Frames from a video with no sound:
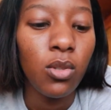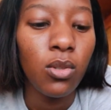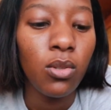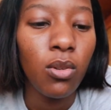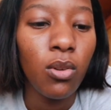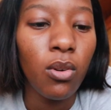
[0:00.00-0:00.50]

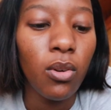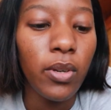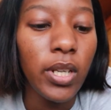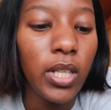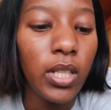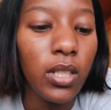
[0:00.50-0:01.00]

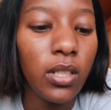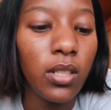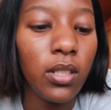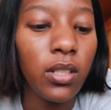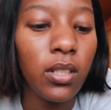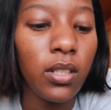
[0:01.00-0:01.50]
sorry
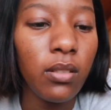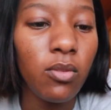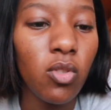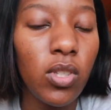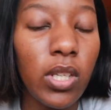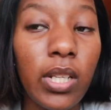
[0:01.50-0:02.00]

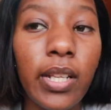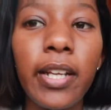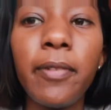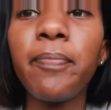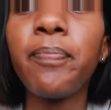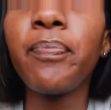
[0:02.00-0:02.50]
was in
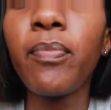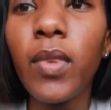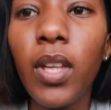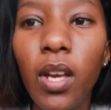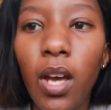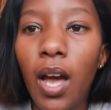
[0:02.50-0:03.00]
that.
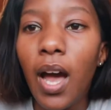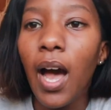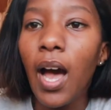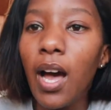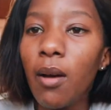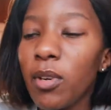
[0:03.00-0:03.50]

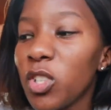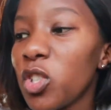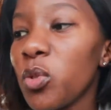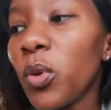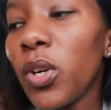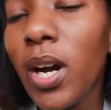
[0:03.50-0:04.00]
Um, I
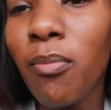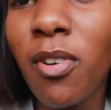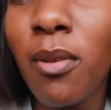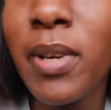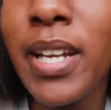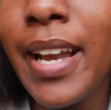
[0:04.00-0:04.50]
just woke up
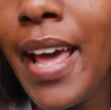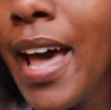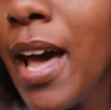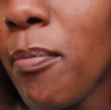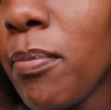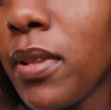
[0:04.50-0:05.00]
from a
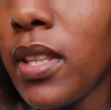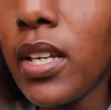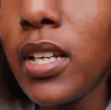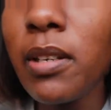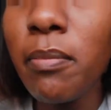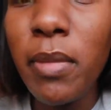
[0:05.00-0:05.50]
nap and
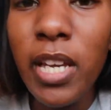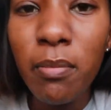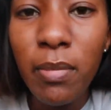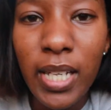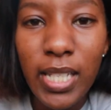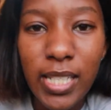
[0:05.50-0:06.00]
then made
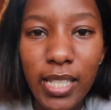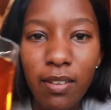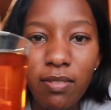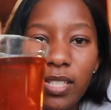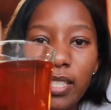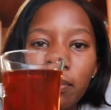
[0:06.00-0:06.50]

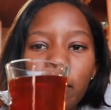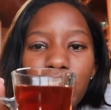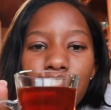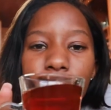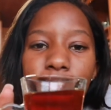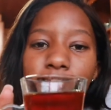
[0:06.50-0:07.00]
myself some
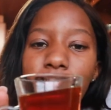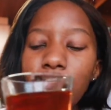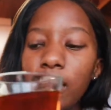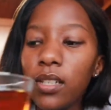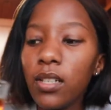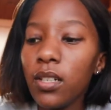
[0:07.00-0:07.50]

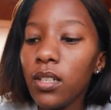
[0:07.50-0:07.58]
tea.